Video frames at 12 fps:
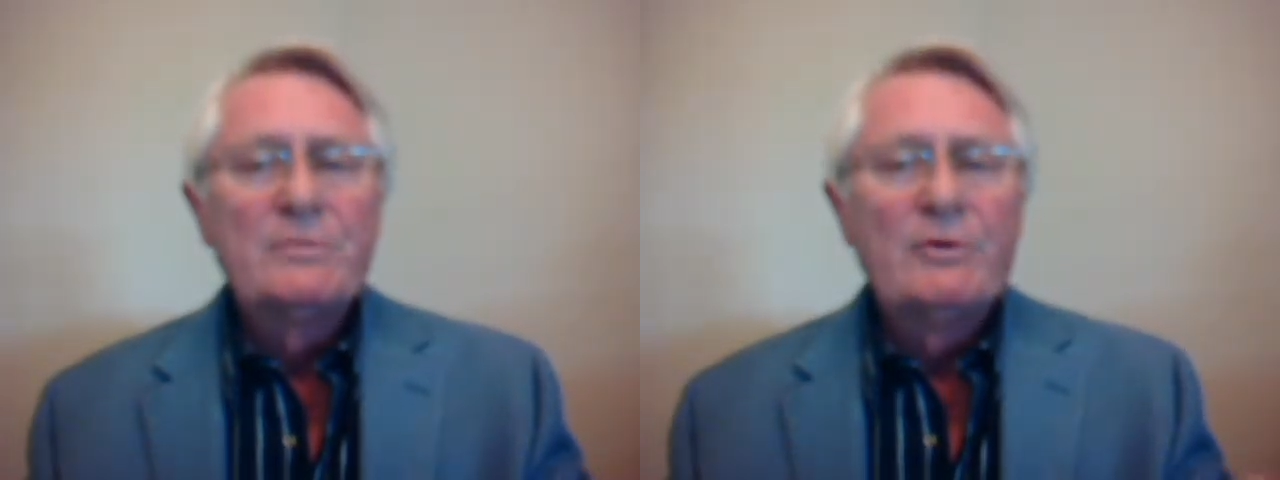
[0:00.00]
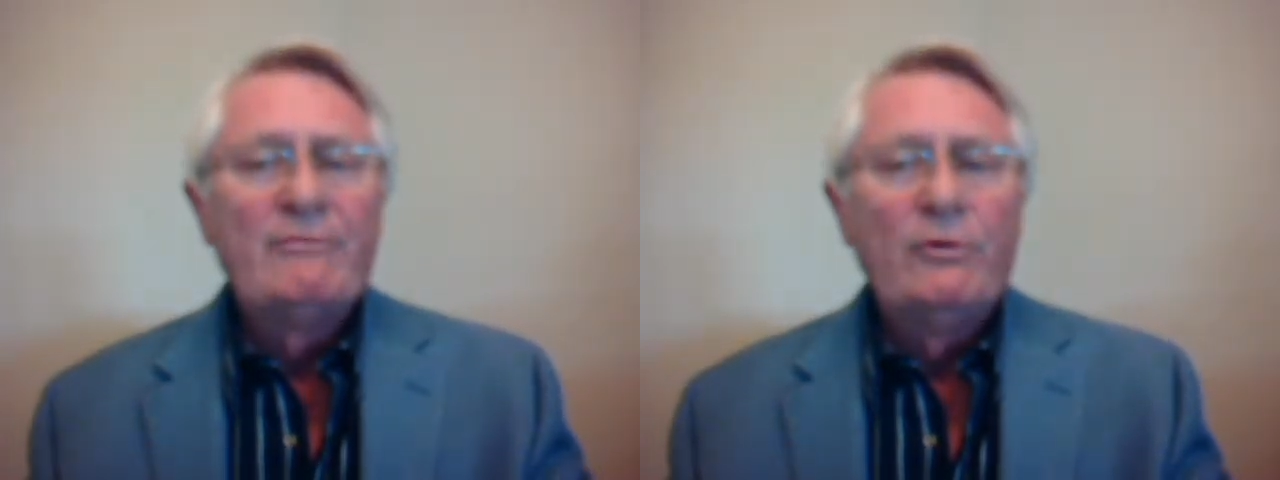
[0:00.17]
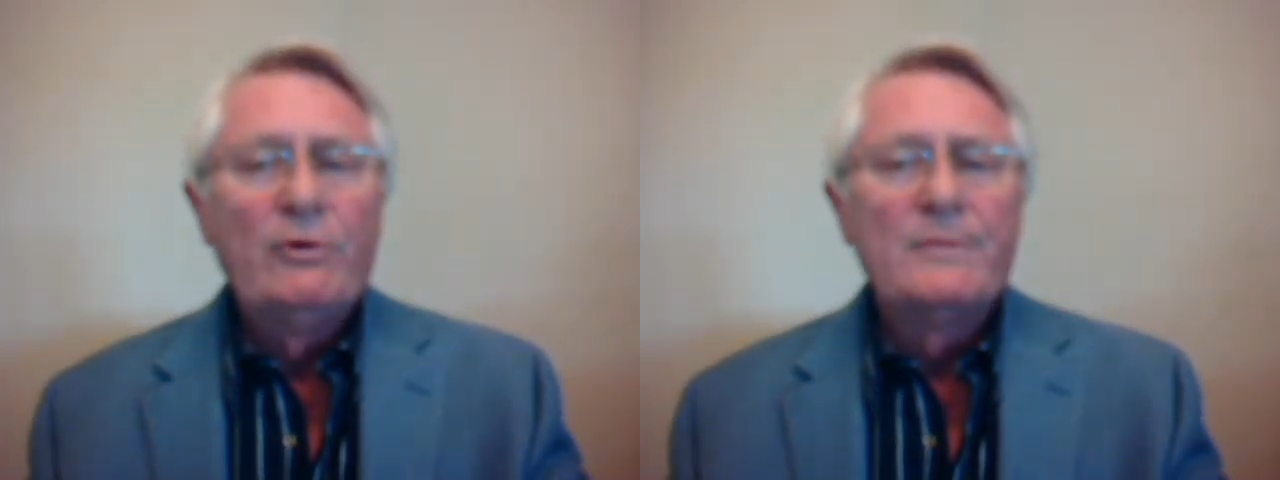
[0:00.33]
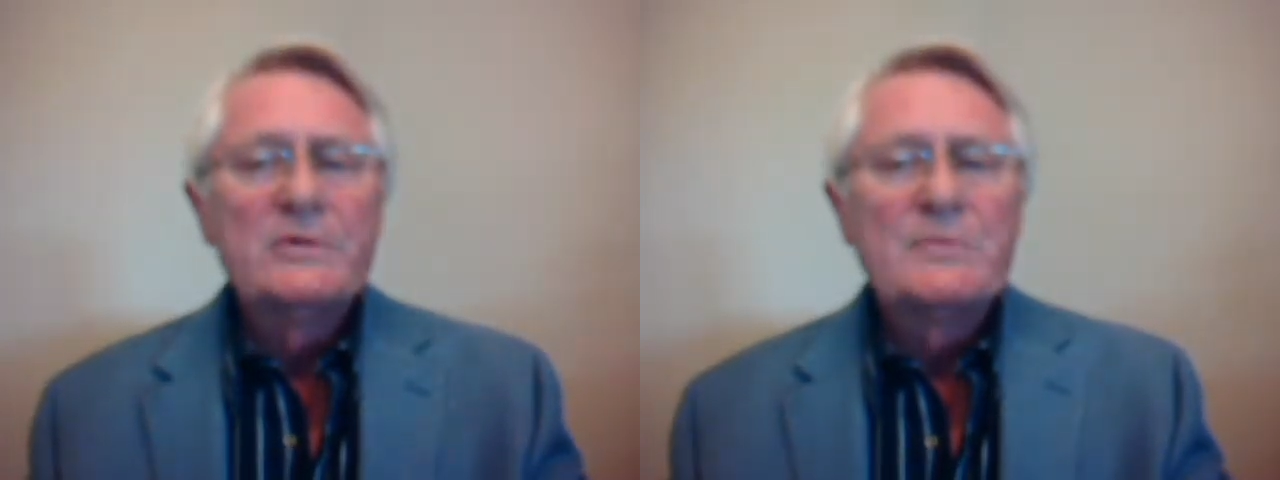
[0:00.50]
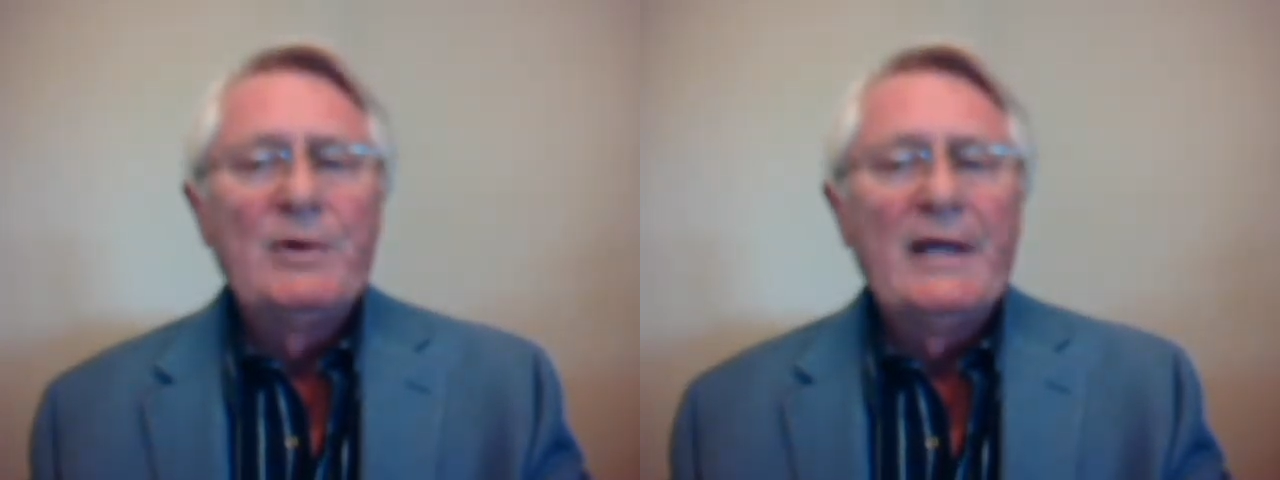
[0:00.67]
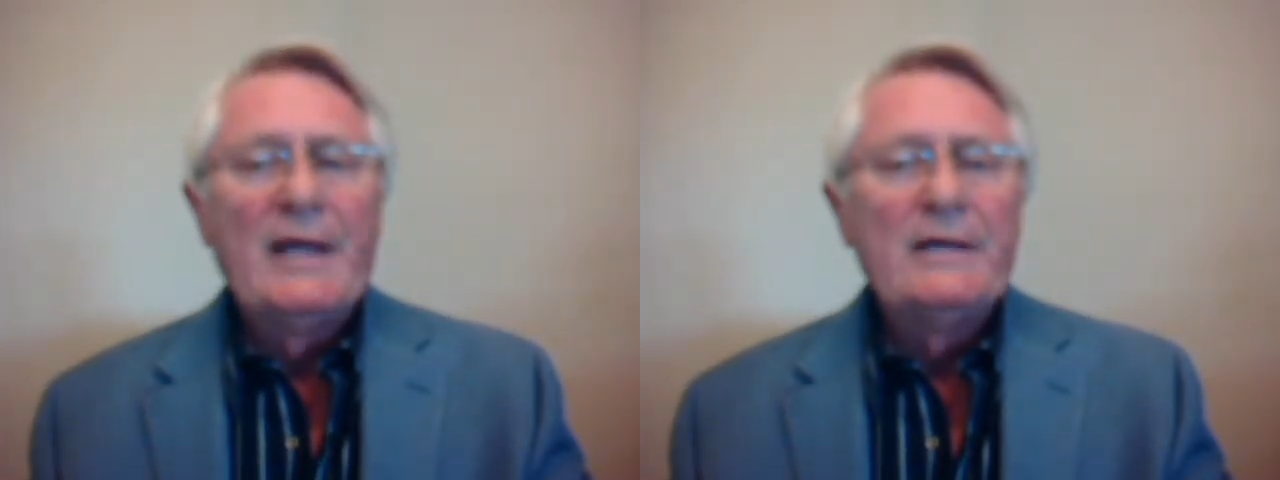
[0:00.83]
the performance
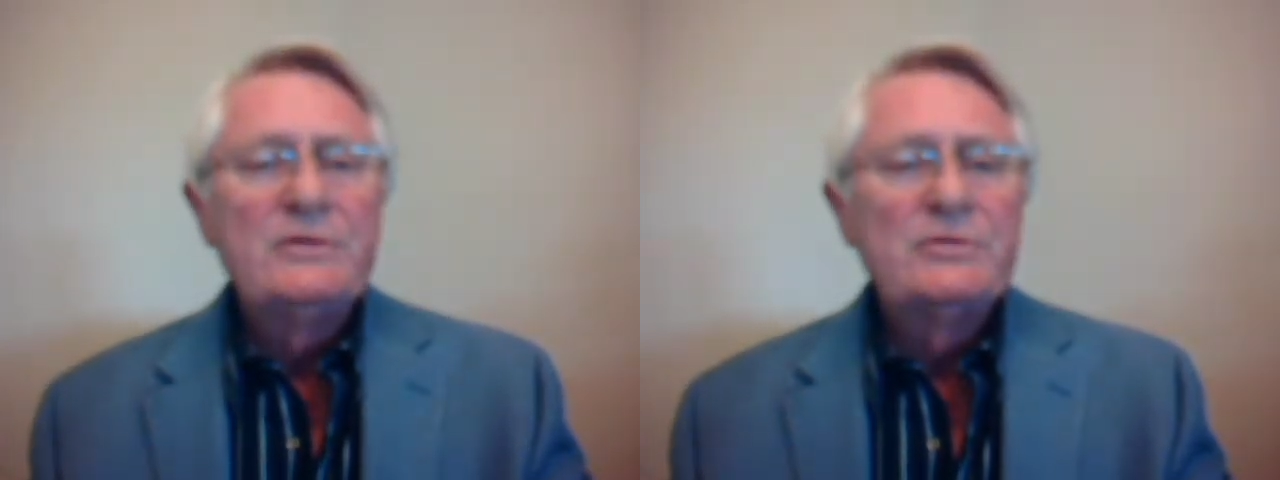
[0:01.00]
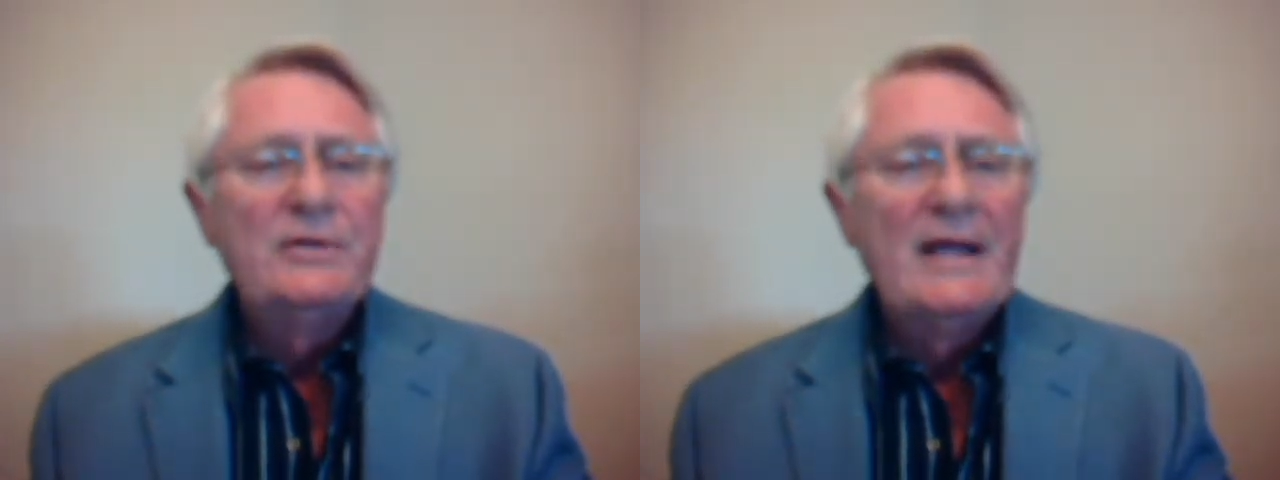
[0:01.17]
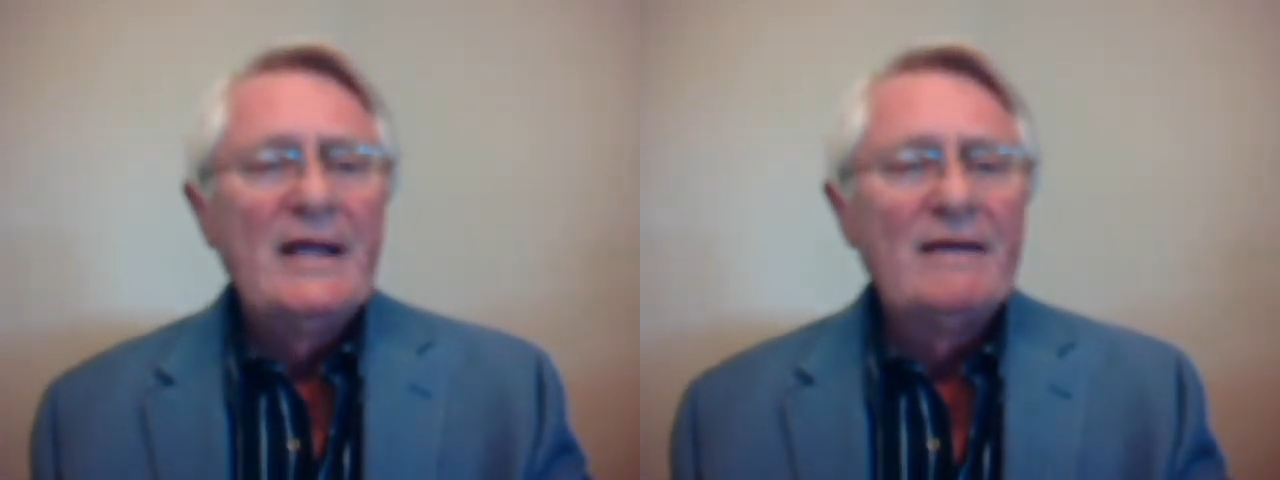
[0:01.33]
plan should